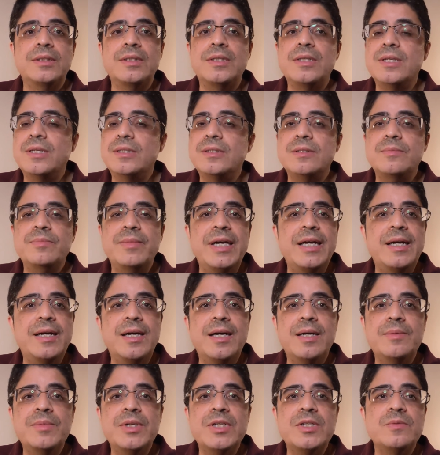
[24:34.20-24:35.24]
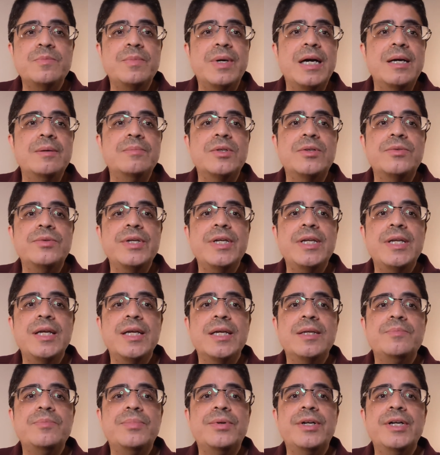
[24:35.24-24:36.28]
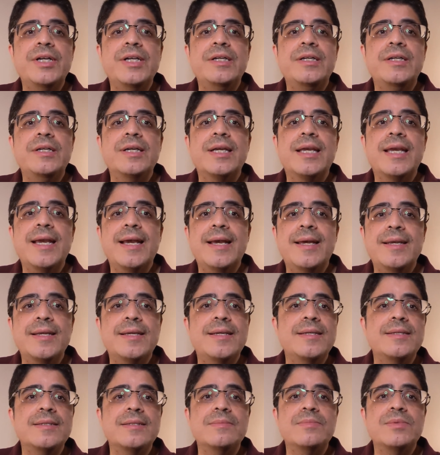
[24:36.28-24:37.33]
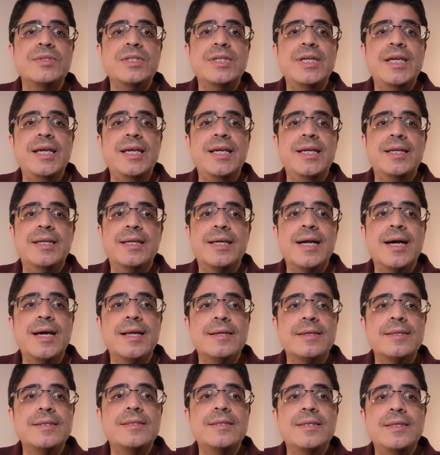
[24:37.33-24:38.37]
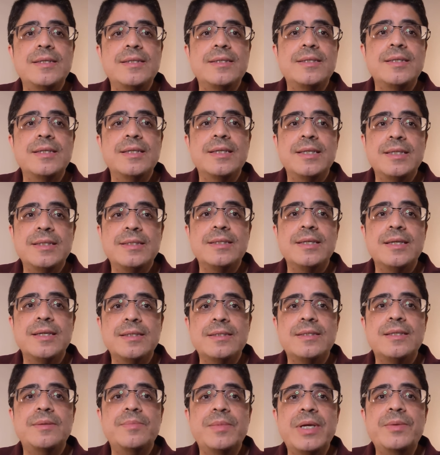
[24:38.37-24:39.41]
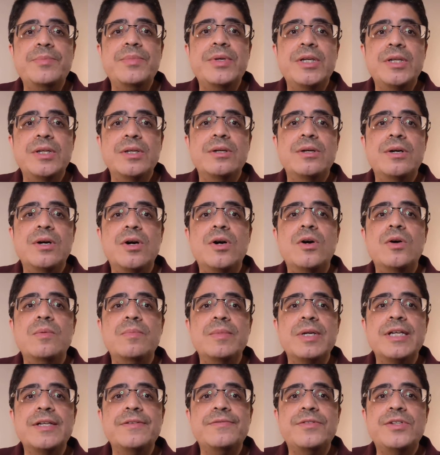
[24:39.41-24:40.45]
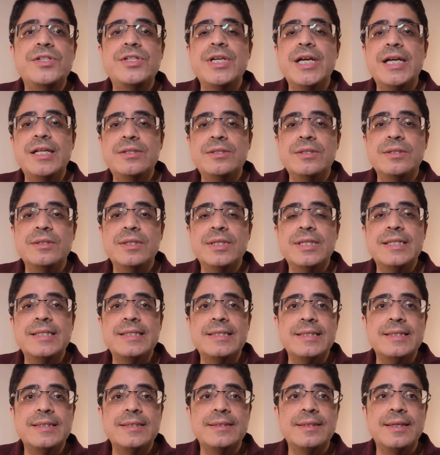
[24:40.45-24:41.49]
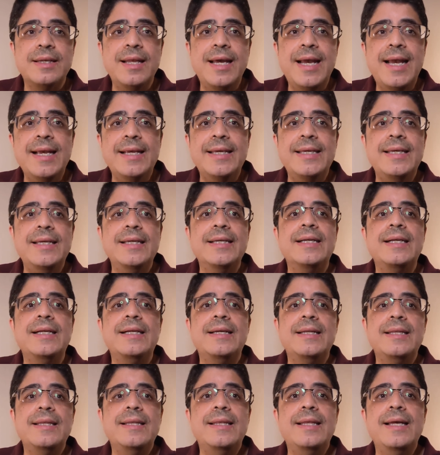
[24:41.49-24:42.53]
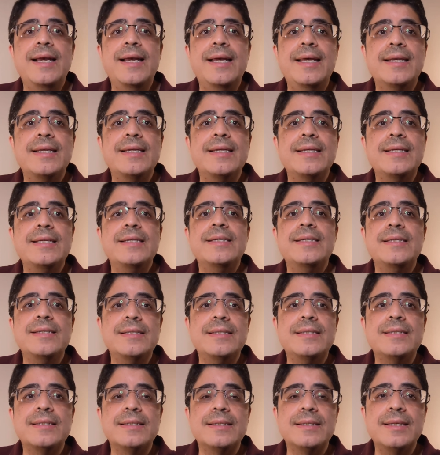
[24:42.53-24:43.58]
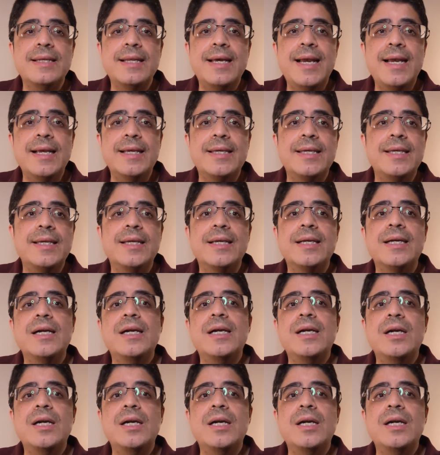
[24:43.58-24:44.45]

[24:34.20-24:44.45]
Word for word: Doesn't matter how much Bible reading and prayer and catechism saying and godly teaching he says there may be in a home if gentleness is lacking, that is lacking